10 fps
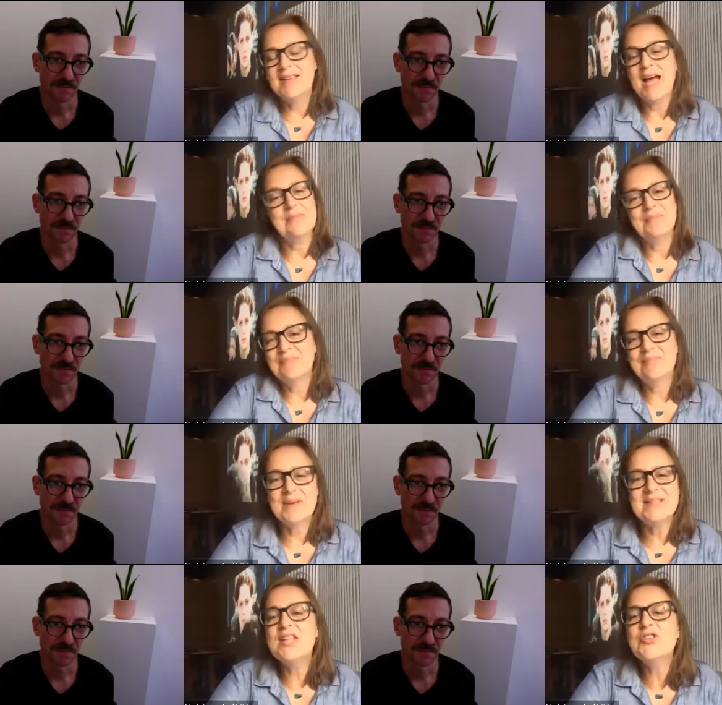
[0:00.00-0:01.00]
Speaker 1: Yeah.
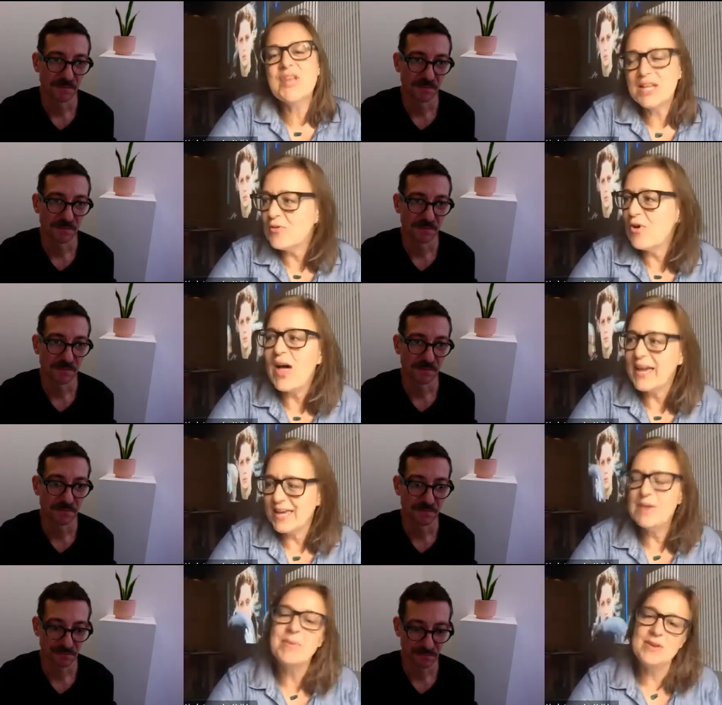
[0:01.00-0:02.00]
But in
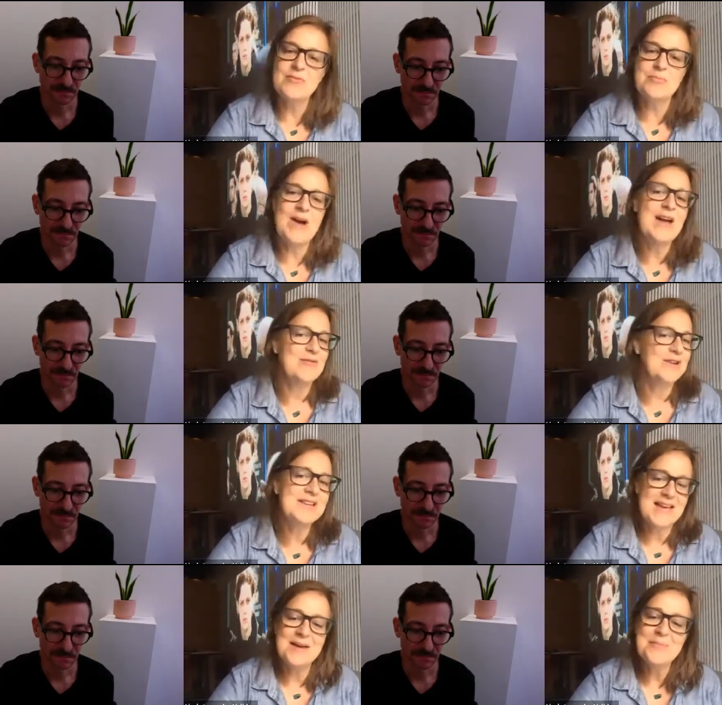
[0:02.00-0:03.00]
general, I keep it
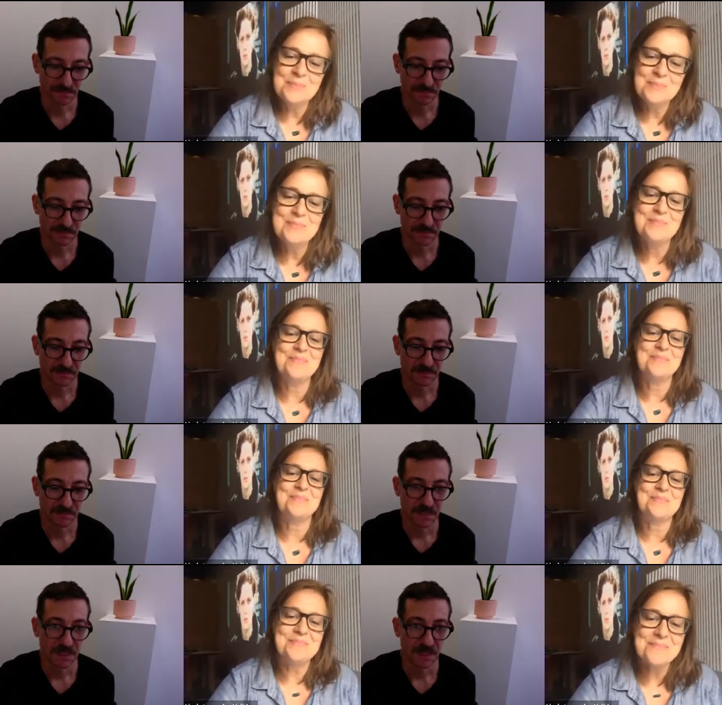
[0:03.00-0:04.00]
private, yeah.
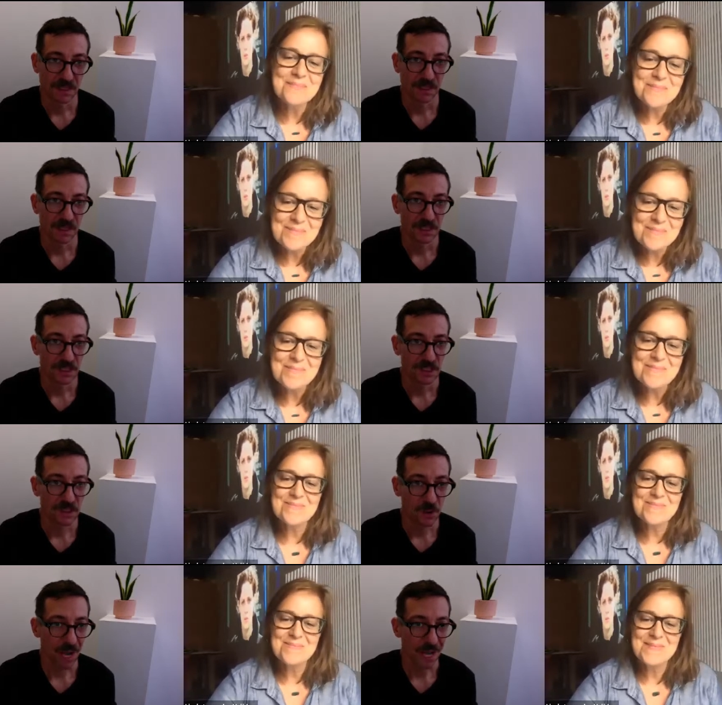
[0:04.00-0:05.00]

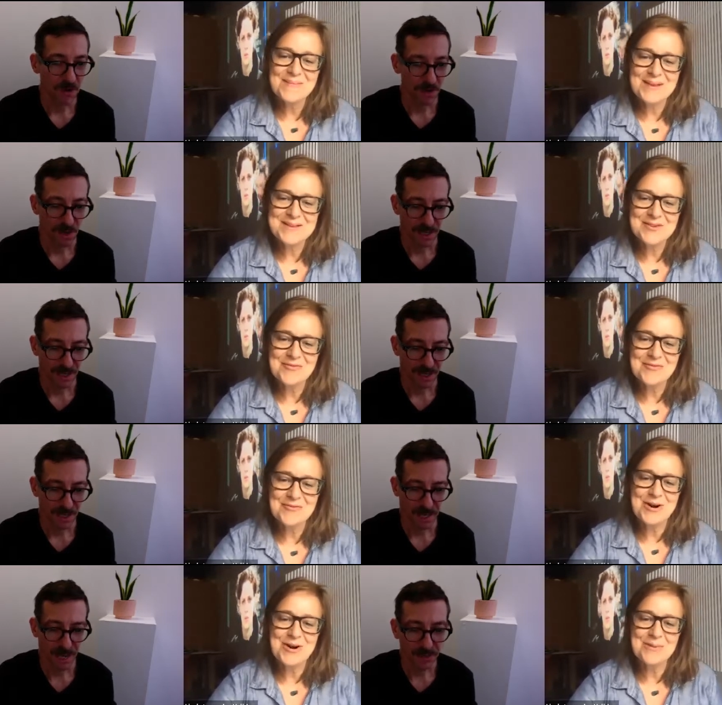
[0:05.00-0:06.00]
Speaker 2: So how
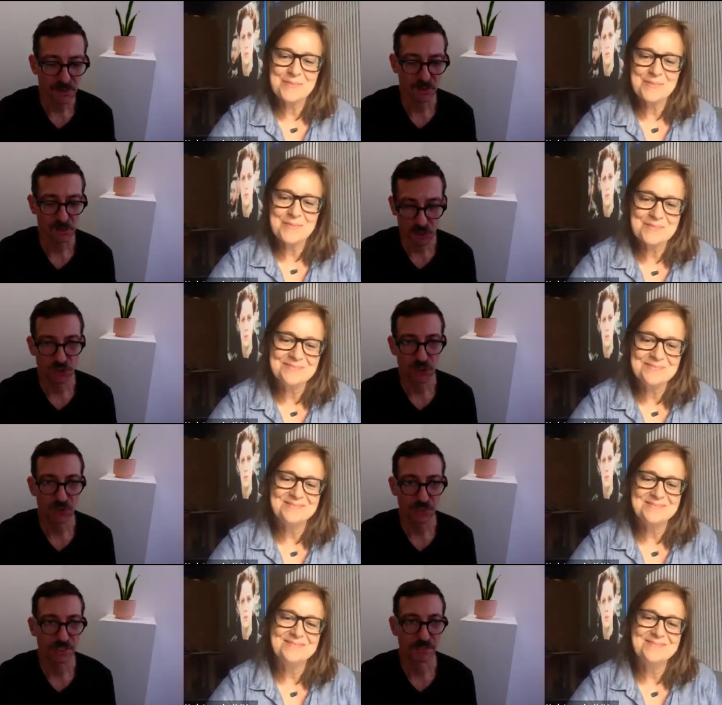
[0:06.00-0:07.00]
do you
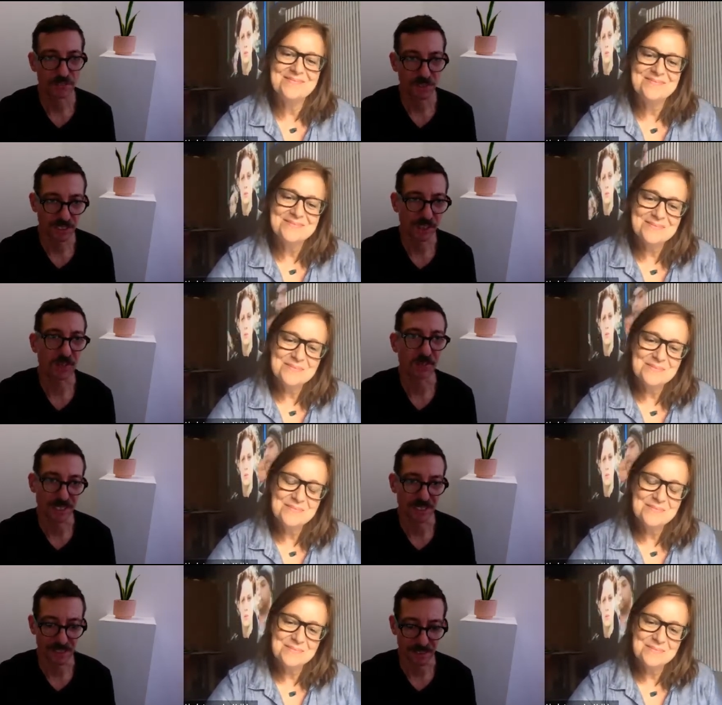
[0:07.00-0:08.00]
choose this particular
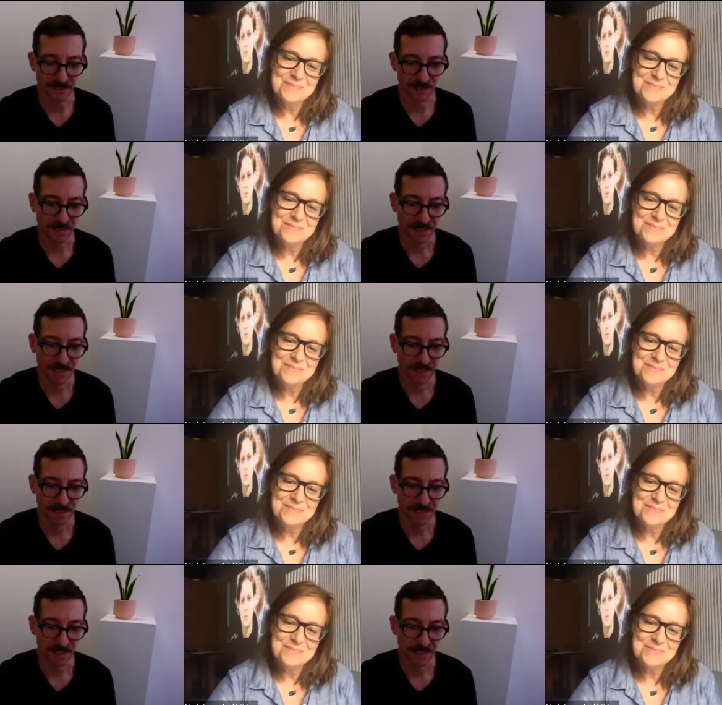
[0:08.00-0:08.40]
medium